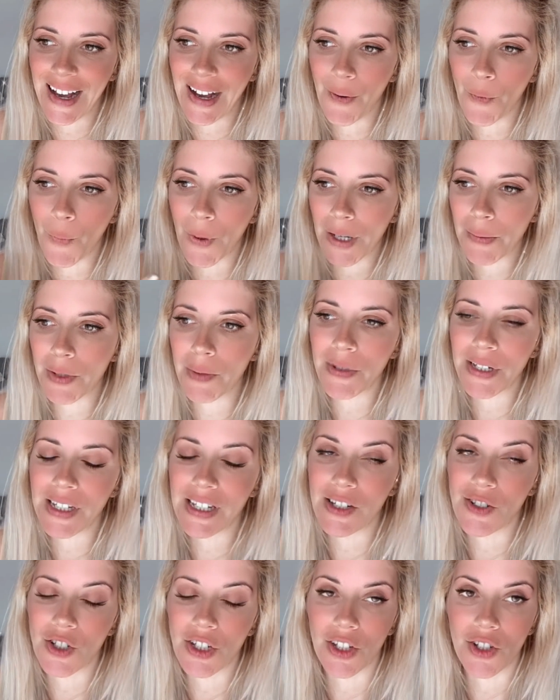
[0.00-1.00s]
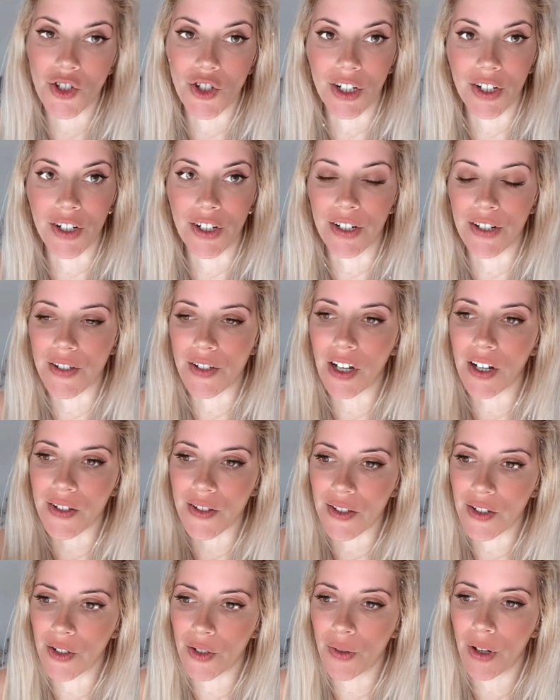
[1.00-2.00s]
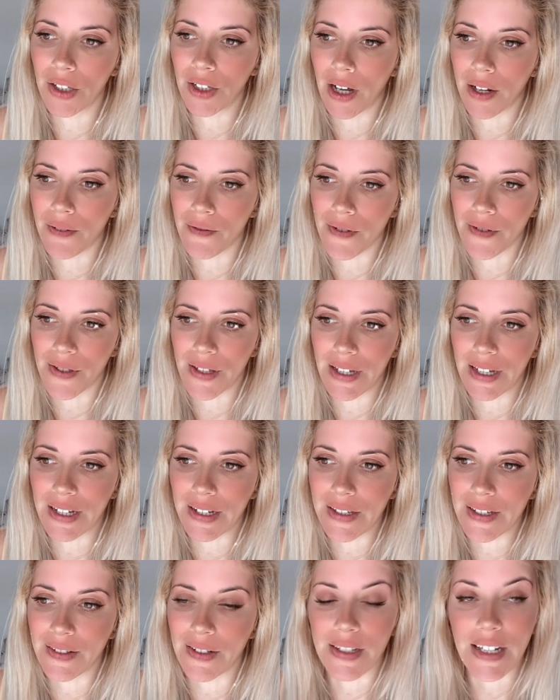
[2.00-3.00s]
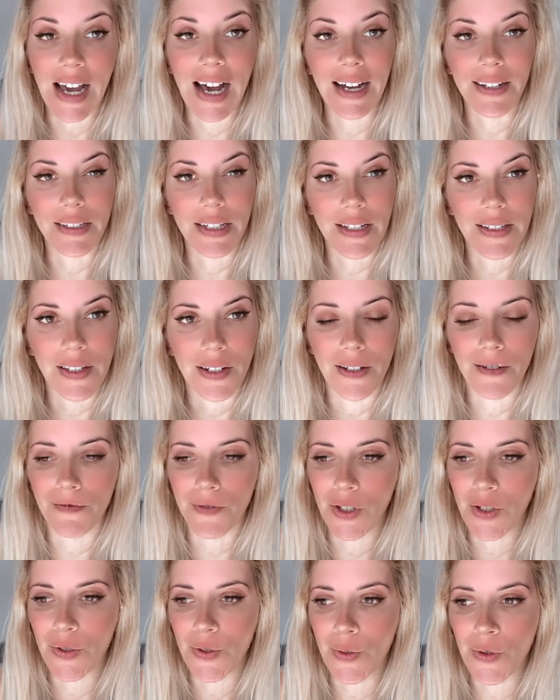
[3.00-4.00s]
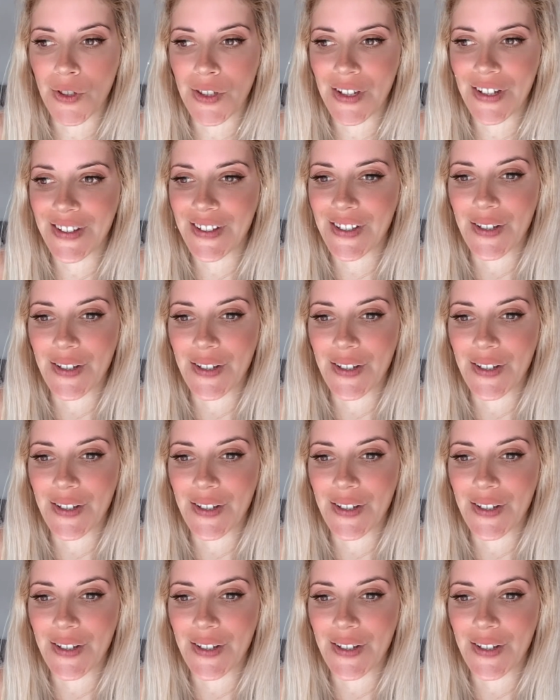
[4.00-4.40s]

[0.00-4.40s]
What I'm going to be teaching in Triggered is also a lot of the things and the tactics that I've used